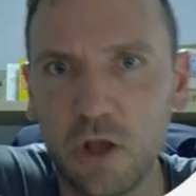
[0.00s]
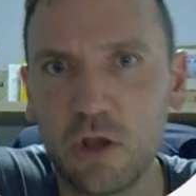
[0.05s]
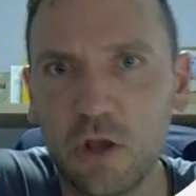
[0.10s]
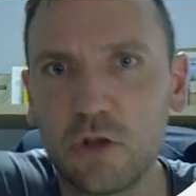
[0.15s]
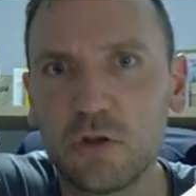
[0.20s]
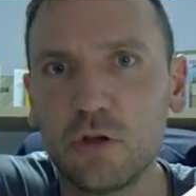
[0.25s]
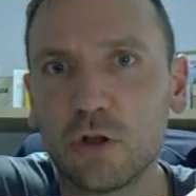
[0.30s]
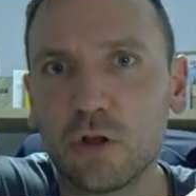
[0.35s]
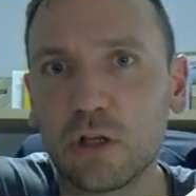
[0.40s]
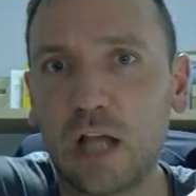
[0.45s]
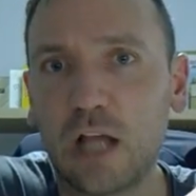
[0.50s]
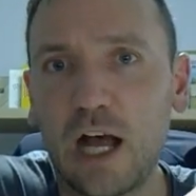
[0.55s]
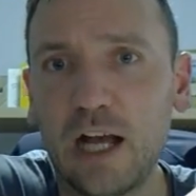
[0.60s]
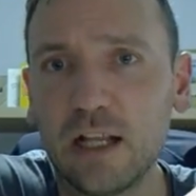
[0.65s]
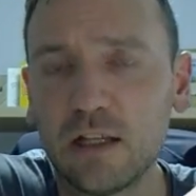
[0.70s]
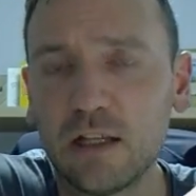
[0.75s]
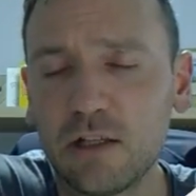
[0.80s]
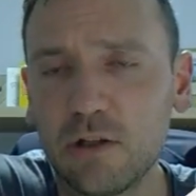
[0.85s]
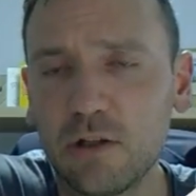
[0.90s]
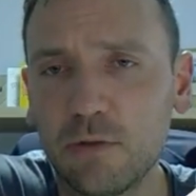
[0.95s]
you'll
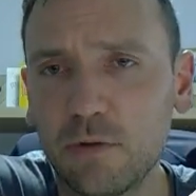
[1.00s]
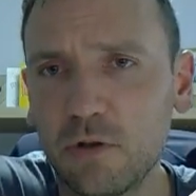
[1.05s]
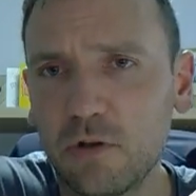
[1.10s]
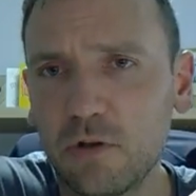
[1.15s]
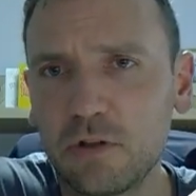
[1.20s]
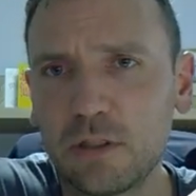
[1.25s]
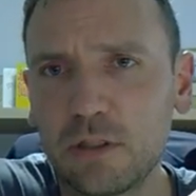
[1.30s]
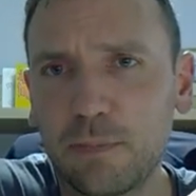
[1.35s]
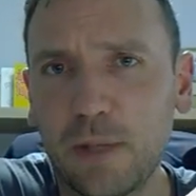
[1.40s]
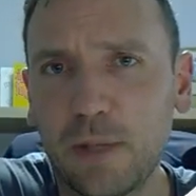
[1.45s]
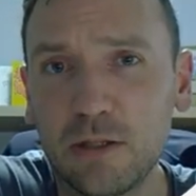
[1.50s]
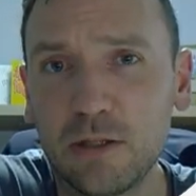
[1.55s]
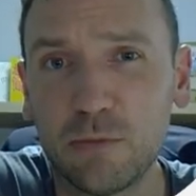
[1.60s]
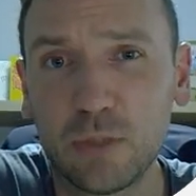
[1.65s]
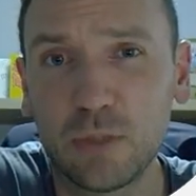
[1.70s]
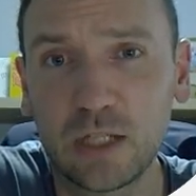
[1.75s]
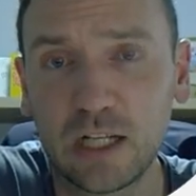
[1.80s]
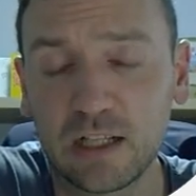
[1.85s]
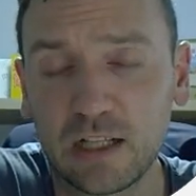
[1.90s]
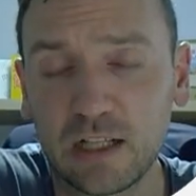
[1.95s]
either, depending on
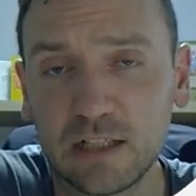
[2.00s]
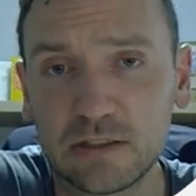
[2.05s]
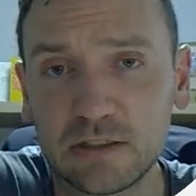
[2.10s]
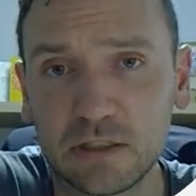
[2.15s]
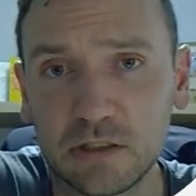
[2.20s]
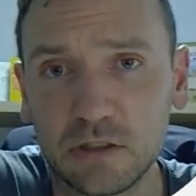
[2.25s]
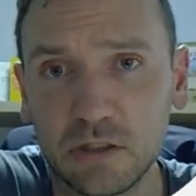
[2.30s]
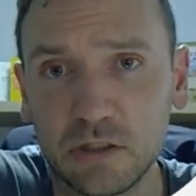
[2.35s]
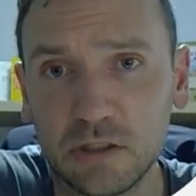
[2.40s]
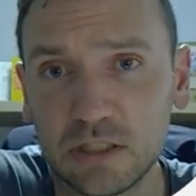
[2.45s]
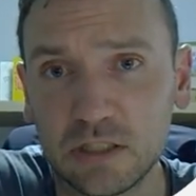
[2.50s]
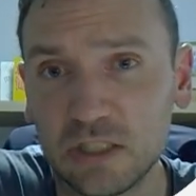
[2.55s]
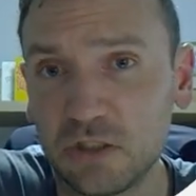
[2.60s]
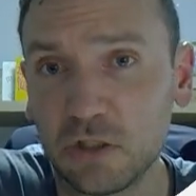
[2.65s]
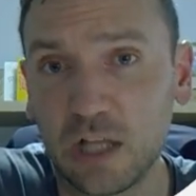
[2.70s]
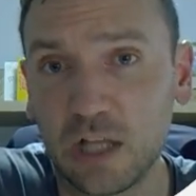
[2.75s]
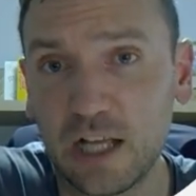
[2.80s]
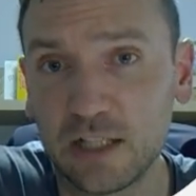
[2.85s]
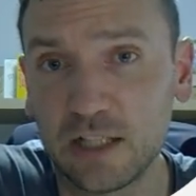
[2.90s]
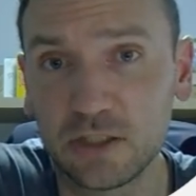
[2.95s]
what calculator you're using,
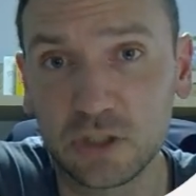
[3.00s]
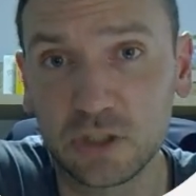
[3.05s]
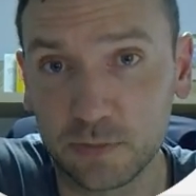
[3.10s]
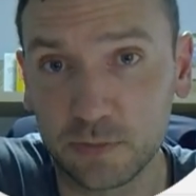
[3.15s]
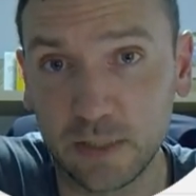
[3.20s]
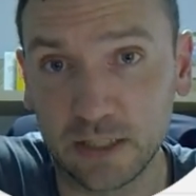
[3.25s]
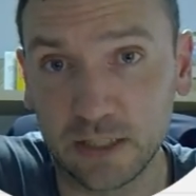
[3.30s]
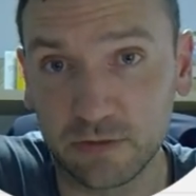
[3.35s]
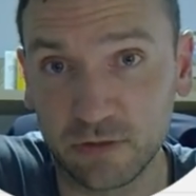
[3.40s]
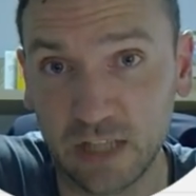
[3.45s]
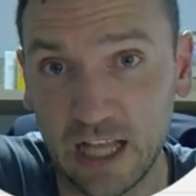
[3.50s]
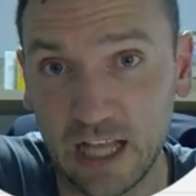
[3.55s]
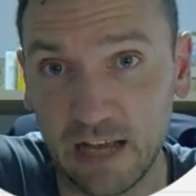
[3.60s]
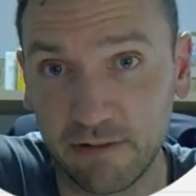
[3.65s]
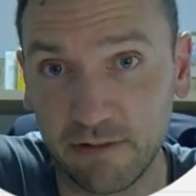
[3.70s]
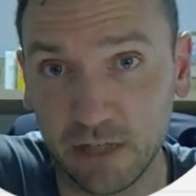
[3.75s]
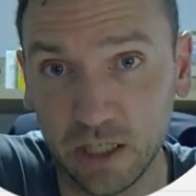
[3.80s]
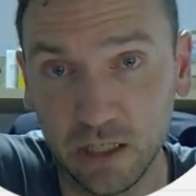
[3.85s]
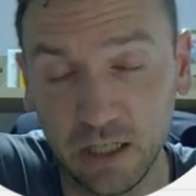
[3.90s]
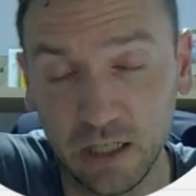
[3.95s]
you'll either just be asked for an
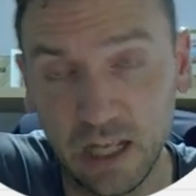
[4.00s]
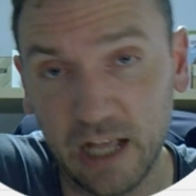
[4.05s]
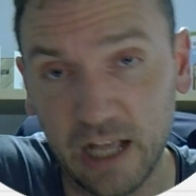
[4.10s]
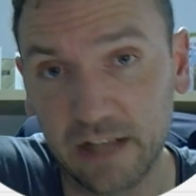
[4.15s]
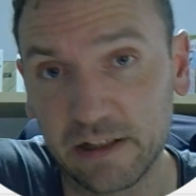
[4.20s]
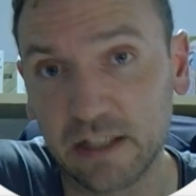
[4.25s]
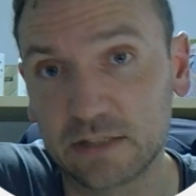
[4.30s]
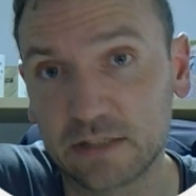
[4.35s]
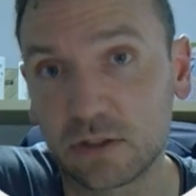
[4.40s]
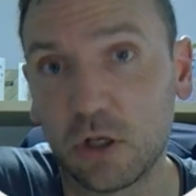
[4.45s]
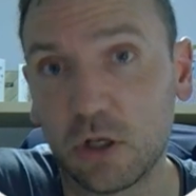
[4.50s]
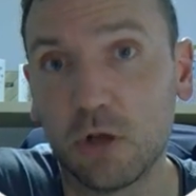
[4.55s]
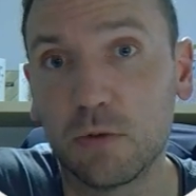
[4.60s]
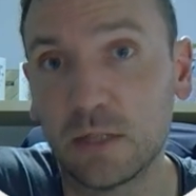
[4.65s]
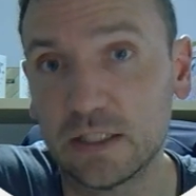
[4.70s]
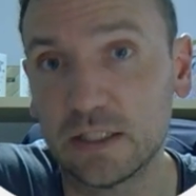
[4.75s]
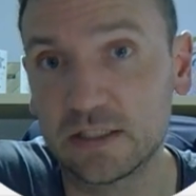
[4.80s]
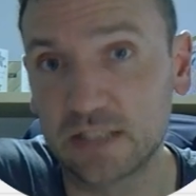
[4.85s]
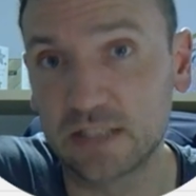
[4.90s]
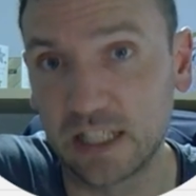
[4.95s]
area, and that's
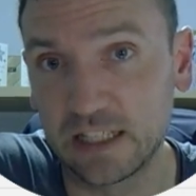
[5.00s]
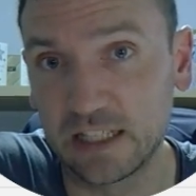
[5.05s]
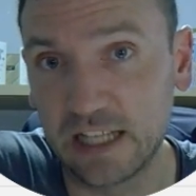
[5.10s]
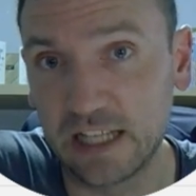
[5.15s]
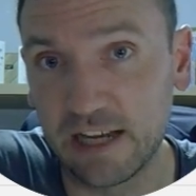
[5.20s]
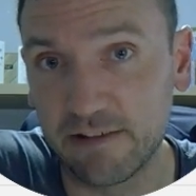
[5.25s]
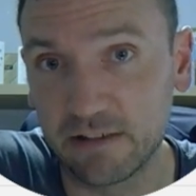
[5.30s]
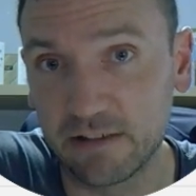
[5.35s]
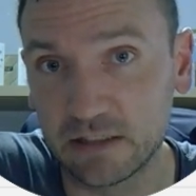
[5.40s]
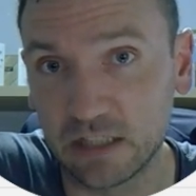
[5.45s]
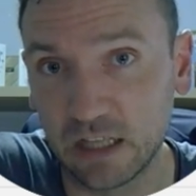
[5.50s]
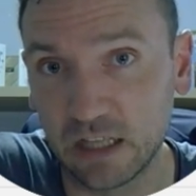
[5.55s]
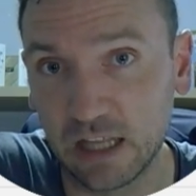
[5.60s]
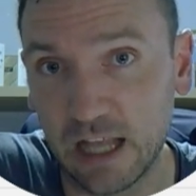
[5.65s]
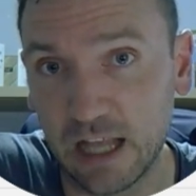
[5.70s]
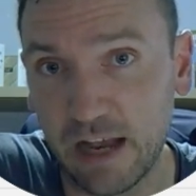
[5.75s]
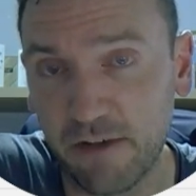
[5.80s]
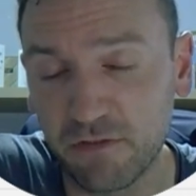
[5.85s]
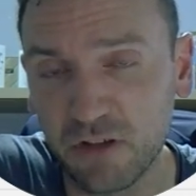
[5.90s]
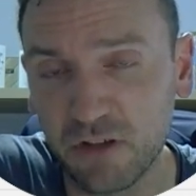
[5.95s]
always saying the area to the
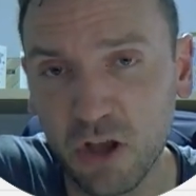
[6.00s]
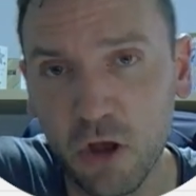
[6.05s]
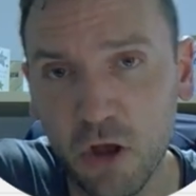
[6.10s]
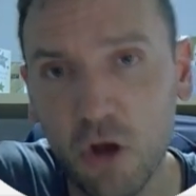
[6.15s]
left,